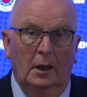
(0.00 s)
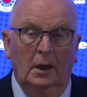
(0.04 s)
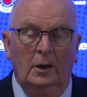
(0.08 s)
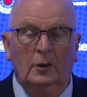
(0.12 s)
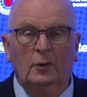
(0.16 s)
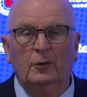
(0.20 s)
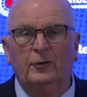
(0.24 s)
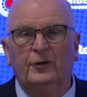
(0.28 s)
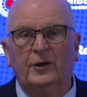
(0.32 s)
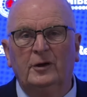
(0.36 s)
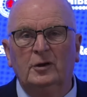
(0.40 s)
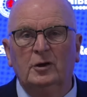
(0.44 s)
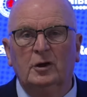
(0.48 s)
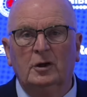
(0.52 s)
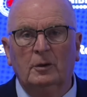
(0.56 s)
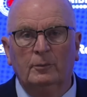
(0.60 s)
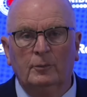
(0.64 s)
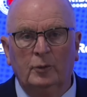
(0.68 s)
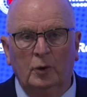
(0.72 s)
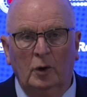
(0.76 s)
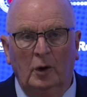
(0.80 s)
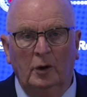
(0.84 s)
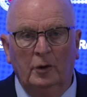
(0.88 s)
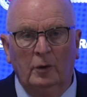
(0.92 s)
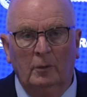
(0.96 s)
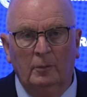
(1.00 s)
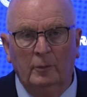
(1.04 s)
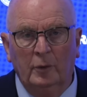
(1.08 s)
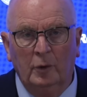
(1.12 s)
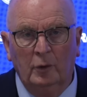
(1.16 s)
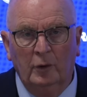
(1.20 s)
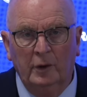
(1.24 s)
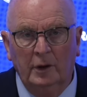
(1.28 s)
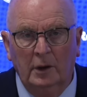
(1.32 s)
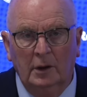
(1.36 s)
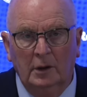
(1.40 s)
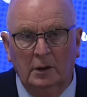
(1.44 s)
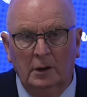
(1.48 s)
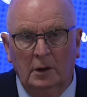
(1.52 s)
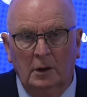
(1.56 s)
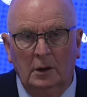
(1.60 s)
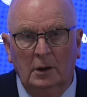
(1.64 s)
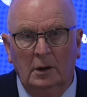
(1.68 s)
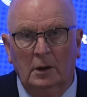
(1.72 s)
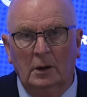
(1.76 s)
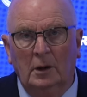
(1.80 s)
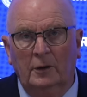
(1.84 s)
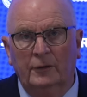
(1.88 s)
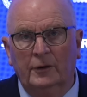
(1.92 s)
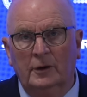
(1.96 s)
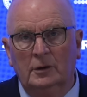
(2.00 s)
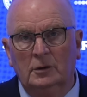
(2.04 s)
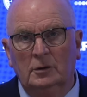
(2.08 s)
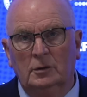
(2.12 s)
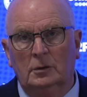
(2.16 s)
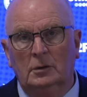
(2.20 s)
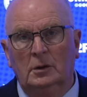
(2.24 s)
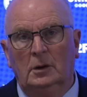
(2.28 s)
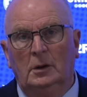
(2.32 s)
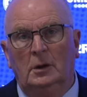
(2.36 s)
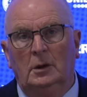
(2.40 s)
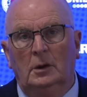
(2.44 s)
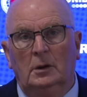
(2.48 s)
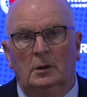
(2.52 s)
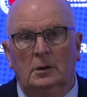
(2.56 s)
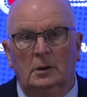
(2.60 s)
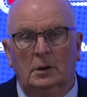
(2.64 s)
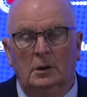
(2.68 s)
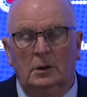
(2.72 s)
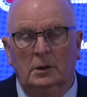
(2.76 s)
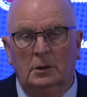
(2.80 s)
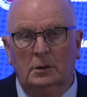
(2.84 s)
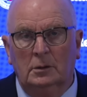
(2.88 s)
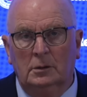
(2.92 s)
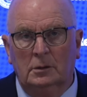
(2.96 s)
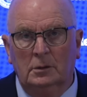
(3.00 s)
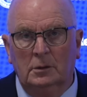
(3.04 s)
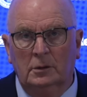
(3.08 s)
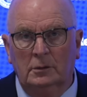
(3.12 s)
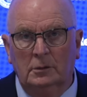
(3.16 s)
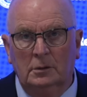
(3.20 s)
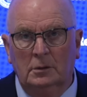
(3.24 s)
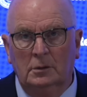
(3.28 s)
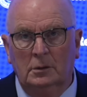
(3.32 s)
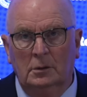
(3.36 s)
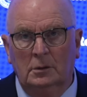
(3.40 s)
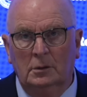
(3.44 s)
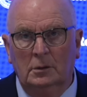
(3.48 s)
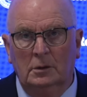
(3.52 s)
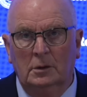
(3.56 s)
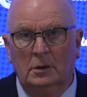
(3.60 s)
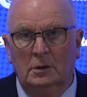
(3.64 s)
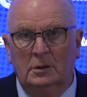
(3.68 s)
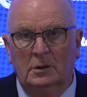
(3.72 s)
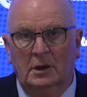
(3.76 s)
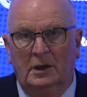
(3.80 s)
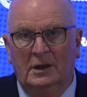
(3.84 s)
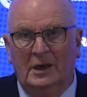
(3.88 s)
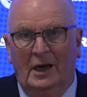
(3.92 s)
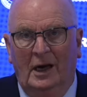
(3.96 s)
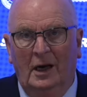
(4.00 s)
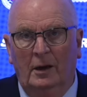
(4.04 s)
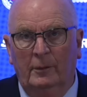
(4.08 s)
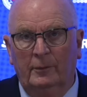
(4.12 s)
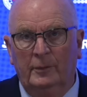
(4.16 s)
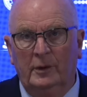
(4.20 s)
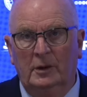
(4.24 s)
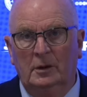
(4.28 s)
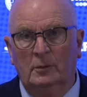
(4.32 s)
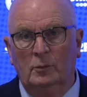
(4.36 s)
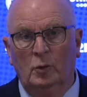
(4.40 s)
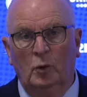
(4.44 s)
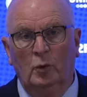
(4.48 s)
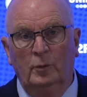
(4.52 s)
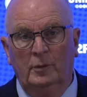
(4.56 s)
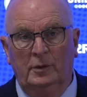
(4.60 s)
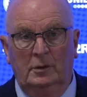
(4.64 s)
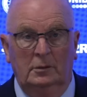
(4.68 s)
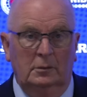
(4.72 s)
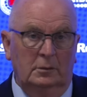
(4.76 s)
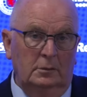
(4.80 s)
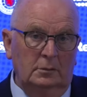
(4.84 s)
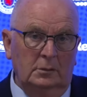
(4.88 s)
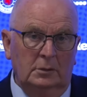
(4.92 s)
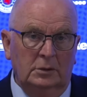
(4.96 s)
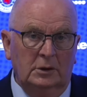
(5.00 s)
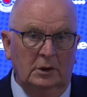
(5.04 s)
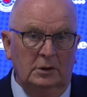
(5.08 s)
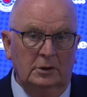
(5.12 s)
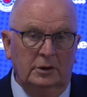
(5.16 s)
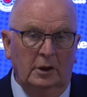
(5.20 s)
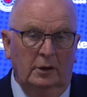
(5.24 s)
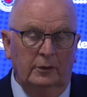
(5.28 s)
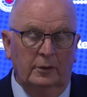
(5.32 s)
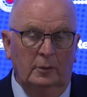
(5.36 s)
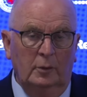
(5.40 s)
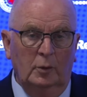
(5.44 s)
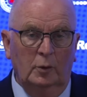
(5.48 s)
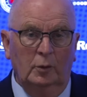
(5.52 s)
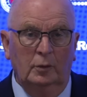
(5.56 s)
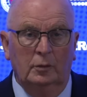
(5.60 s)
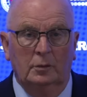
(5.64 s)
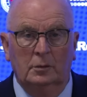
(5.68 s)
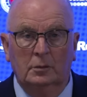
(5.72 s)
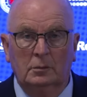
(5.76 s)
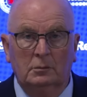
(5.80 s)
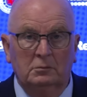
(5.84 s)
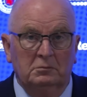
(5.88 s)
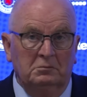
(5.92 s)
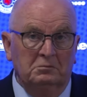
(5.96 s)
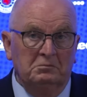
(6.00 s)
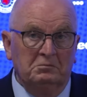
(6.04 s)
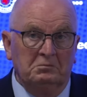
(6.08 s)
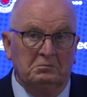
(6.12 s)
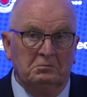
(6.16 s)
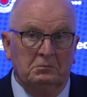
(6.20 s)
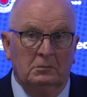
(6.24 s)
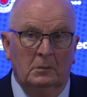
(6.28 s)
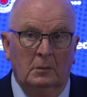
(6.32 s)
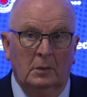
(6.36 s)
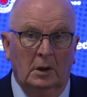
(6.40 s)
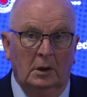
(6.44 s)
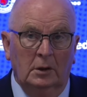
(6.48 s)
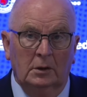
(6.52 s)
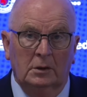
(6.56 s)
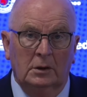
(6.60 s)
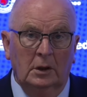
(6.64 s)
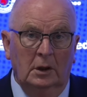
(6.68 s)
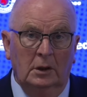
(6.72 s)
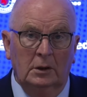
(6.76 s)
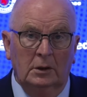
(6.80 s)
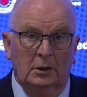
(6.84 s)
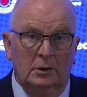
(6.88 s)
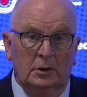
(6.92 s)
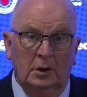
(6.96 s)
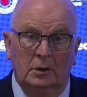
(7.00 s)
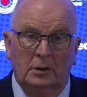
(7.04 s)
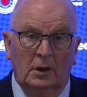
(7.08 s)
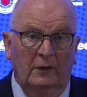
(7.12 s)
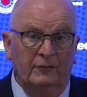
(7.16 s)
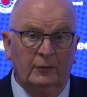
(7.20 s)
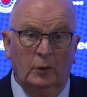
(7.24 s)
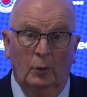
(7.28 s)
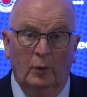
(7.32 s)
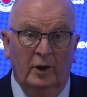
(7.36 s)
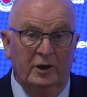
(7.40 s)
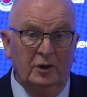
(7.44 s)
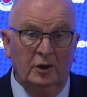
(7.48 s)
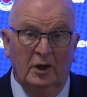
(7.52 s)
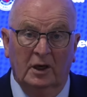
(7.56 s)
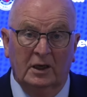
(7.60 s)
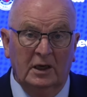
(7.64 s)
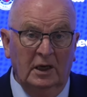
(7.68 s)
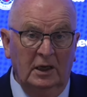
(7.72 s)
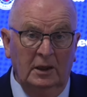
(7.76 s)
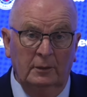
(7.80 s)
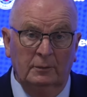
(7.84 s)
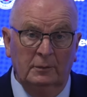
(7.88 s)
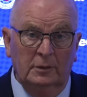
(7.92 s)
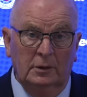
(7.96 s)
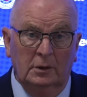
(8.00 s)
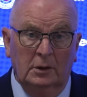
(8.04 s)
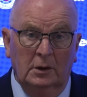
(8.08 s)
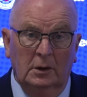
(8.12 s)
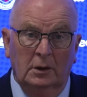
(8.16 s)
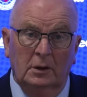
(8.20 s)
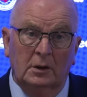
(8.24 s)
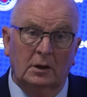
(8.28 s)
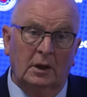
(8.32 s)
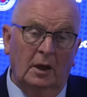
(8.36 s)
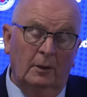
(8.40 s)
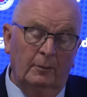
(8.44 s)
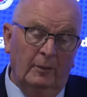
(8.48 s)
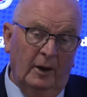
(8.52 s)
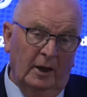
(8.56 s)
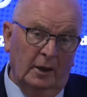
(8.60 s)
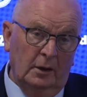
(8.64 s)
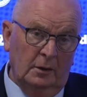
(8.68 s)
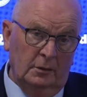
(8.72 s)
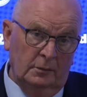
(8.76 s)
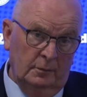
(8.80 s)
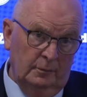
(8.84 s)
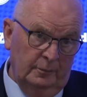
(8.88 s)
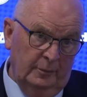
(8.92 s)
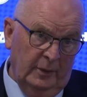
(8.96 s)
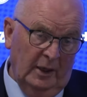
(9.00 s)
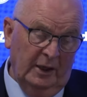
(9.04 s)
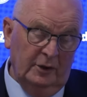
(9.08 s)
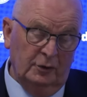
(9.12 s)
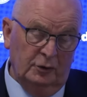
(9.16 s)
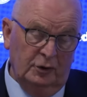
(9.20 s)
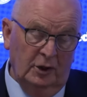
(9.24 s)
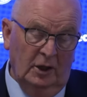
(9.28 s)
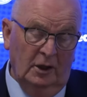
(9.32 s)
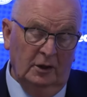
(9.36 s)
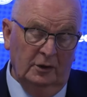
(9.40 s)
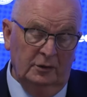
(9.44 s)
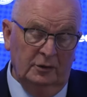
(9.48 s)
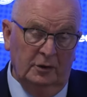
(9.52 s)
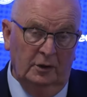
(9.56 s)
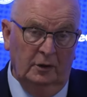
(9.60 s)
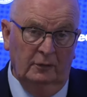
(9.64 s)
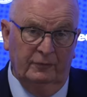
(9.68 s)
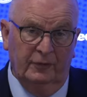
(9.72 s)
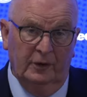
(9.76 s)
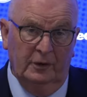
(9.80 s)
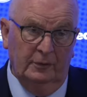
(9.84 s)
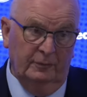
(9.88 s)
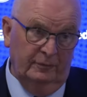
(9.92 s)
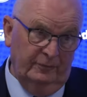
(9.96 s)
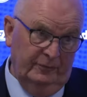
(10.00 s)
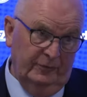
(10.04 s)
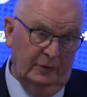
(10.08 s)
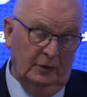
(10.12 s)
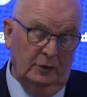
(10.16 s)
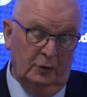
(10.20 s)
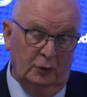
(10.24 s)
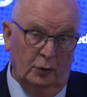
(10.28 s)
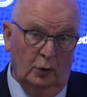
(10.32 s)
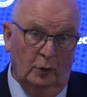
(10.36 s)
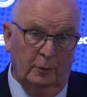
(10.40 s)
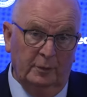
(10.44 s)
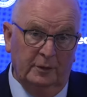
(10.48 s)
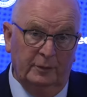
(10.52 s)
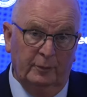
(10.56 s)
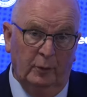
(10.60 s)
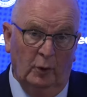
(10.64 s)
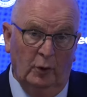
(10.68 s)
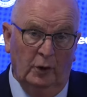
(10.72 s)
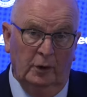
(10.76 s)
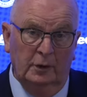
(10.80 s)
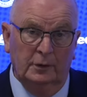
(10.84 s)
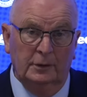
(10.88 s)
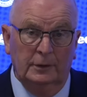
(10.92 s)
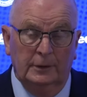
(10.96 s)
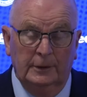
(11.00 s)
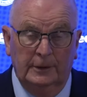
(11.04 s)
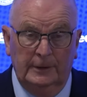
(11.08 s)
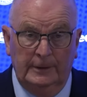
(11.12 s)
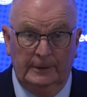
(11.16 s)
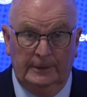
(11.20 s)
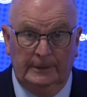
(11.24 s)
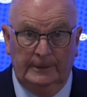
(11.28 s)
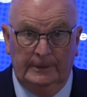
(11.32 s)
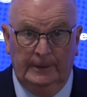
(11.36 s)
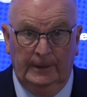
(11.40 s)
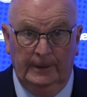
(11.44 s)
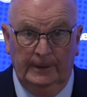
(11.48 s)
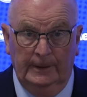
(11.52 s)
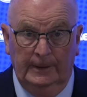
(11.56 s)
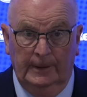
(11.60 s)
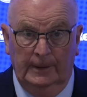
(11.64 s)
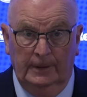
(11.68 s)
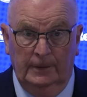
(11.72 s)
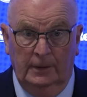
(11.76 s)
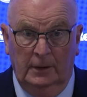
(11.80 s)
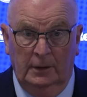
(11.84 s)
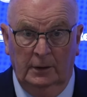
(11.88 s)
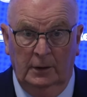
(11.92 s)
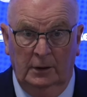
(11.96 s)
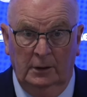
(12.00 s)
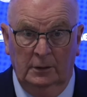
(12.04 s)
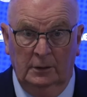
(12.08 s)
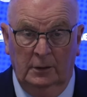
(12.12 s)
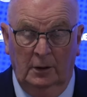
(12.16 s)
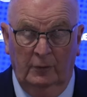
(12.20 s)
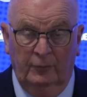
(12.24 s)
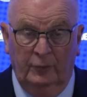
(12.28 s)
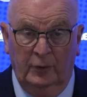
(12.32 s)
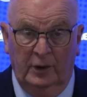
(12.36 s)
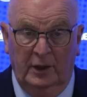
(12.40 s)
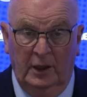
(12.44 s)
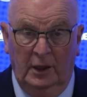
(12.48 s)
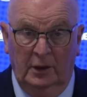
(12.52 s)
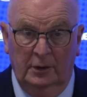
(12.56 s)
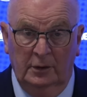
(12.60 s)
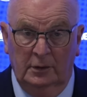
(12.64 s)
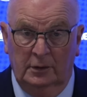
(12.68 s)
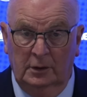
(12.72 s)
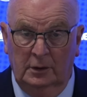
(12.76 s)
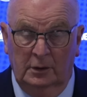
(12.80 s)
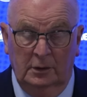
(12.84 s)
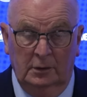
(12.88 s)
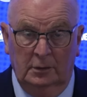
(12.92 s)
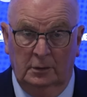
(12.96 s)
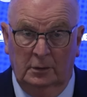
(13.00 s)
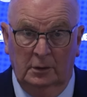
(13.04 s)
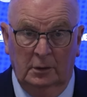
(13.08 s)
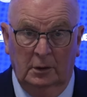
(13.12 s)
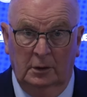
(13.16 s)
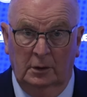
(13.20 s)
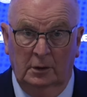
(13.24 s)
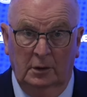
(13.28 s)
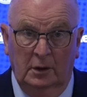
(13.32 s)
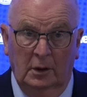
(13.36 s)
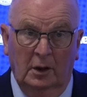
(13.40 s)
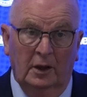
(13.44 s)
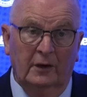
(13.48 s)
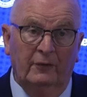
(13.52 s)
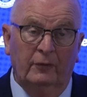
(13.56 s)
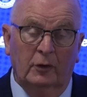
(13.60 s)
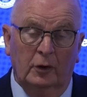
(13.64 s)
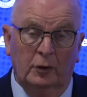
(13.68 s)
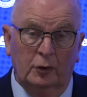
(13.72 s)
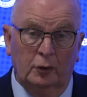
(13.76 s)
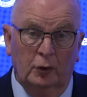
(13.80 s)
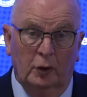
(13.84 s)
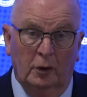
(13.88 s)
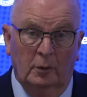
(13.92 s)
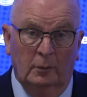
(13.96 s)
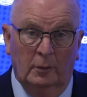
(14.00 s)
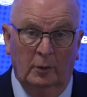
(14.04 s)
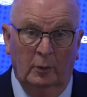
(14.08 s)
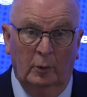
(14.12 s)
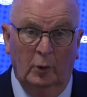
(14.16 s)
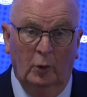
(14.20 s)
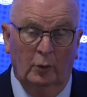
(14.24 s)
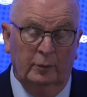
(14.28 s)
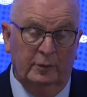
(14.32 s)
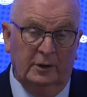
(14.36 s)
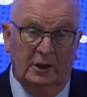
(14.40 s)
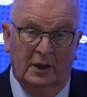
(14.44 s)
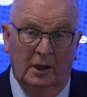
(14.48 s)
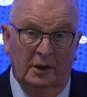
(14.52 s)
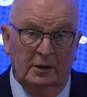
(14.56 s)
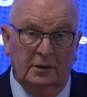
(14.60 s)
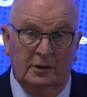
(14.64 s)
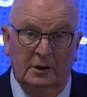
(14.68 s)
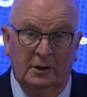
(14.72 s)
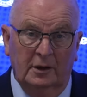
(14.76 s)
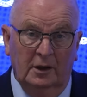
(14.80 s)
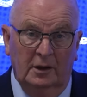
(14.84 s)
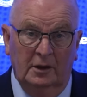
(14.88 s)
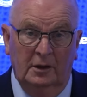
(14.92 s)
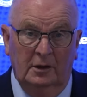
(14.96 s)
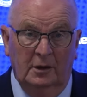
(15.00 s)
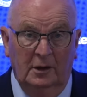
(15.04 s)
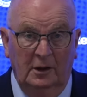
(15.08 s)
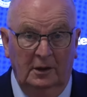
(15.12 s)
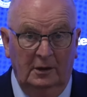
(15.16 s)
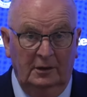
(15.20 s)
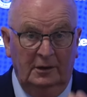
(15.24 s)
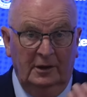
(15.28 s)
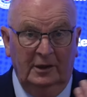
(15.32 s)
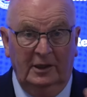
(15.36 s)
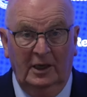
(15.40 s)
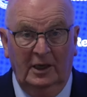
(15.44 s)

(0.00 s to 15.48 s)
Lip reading: I don't think you can put a number on it. I think the gap at the moment is considerable. But you just have to win your games, get back challenging for the top spot, and then if we get into the level of Europe that we hope to get into, then the